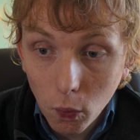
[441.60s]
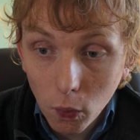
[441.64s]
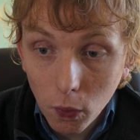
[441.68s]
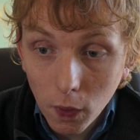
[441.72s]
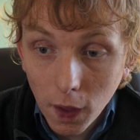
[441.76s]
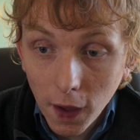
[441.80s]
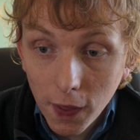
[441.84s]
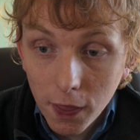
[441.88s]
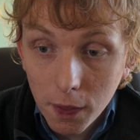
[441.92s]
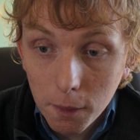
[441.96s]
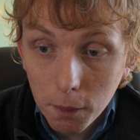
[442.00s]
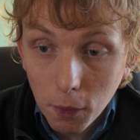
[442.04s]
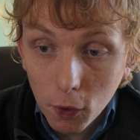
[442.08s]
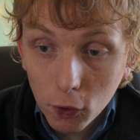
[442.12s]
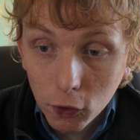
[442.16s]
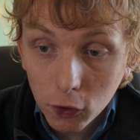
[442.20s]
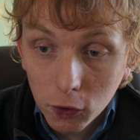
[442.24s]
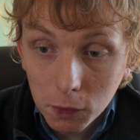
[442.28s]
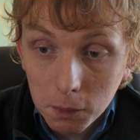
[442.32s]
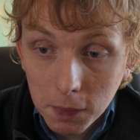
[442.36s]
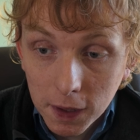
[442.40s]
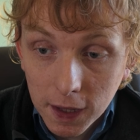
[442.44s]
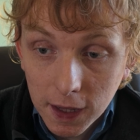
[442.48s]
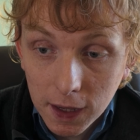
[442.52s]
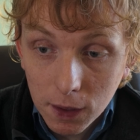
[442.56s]
At the
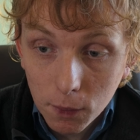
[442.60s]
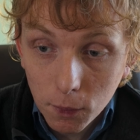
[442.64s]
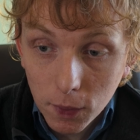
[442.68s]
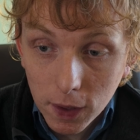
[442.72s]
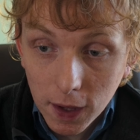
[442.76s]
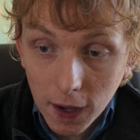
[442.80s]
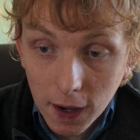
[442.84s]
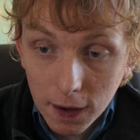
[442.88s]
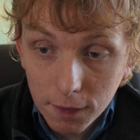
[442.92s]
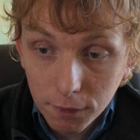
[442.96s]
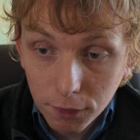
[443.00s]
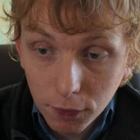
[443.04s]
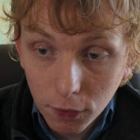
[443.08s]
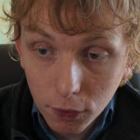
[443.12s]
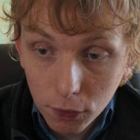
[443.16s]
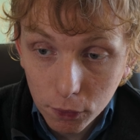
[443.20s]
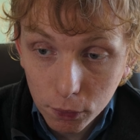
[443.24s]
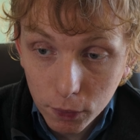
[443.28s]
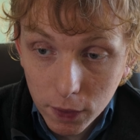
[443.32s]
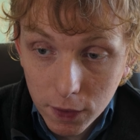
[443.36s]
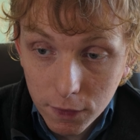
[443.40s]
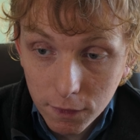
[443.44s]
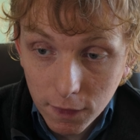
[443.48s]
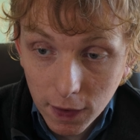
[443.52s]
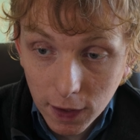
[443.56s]
bottom here we have the
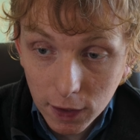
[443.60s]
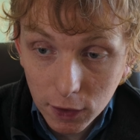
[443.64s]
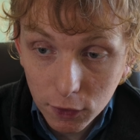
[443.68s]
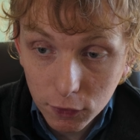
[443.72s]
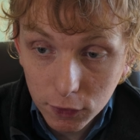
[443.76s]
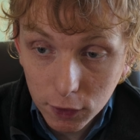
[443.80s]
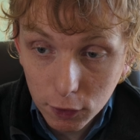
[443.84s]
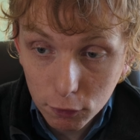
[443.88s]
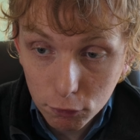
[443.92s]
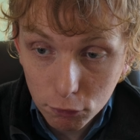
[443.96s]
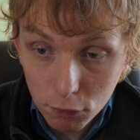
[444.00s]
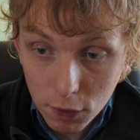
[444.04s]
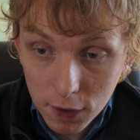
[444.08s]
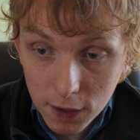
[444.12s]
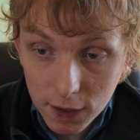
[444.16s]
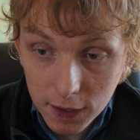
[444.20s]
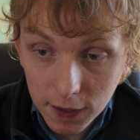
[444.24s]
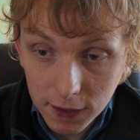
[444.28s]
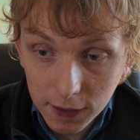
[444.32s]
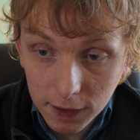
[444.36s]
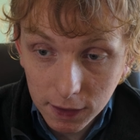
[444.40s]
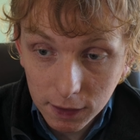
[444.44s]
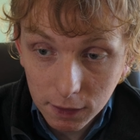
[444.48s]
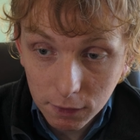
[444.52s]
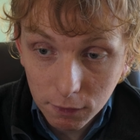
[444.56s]
three values it's
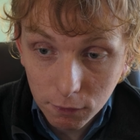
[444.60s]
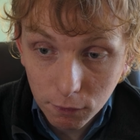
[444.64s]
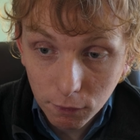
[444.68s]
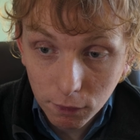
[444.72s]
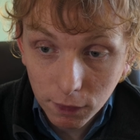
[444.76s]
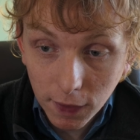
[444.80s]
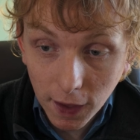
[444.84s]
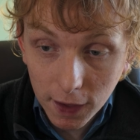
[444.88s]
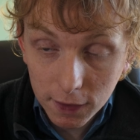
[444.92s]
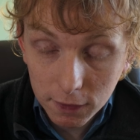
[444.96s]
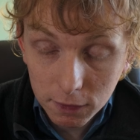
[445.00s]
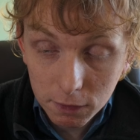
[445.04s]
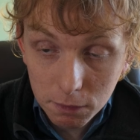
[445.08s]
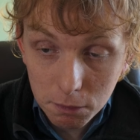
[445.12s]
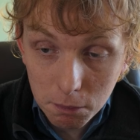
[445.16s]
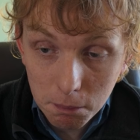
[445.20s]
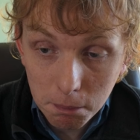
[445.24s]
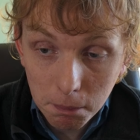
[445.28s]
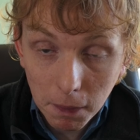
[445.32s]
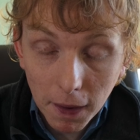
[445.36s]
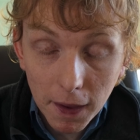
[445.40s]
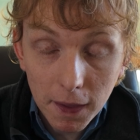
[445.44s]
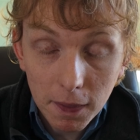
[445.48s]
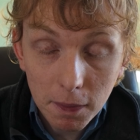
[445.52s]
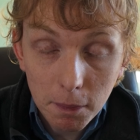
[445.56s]
reading, that's
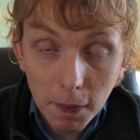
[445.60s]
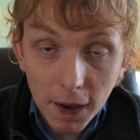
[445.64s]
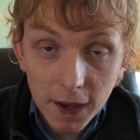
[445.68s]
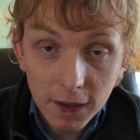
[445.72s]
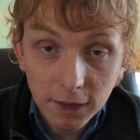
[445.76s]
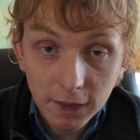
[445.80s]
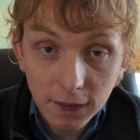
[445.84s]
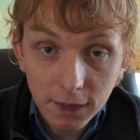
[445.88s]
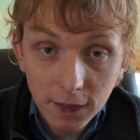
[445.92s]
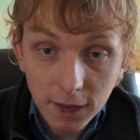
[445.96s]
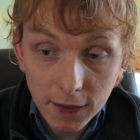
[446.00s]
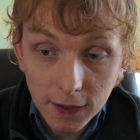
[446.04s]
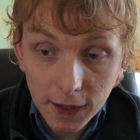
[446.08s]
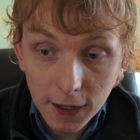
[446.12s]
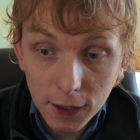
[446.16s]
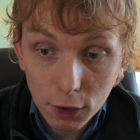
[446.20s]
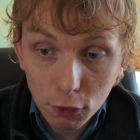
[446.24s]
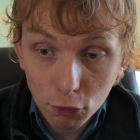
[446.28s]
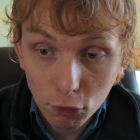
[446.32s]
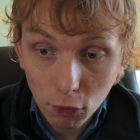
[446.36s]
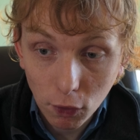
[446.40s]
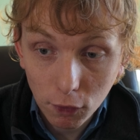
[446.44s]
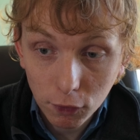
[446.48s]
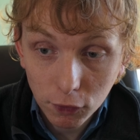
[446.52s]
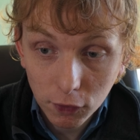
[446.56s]
basing the
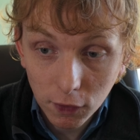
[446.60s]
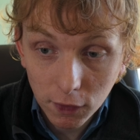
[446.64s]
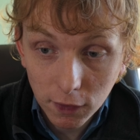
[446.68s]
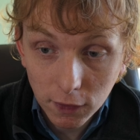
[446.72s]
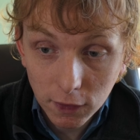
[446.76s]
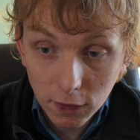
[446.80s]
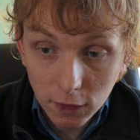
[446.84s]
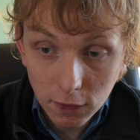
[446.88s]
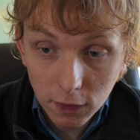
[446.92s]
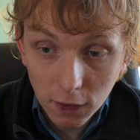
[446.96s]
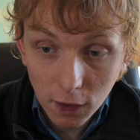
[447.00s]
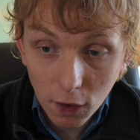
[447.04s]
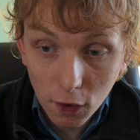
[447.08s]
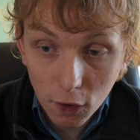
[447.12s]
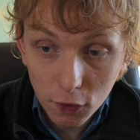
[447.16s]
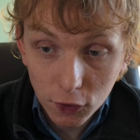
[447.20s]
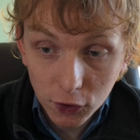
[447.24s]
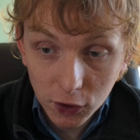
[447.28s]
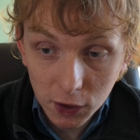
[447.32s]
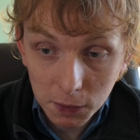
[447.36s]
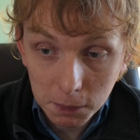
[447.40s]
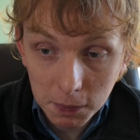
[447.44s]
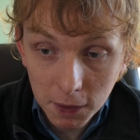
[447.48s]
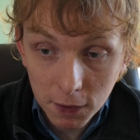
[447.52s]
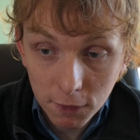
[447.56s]
data off, so this is the
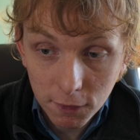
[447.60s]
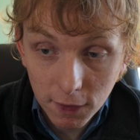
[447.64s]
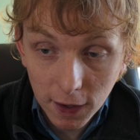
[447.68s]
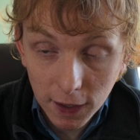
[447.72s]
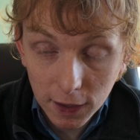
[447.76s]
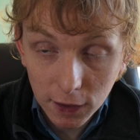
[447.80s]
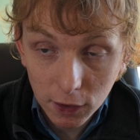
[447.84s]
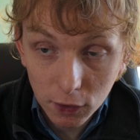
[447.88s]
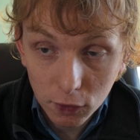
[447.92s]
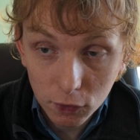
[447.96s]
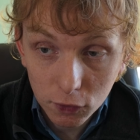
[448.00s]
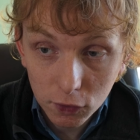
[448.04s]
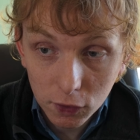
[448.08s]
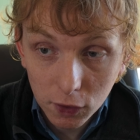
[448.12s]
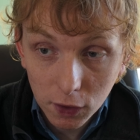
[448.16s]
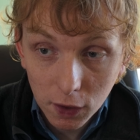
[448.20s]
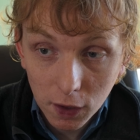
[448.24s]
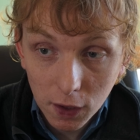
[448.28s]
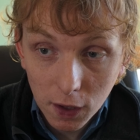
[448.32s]
RGB values.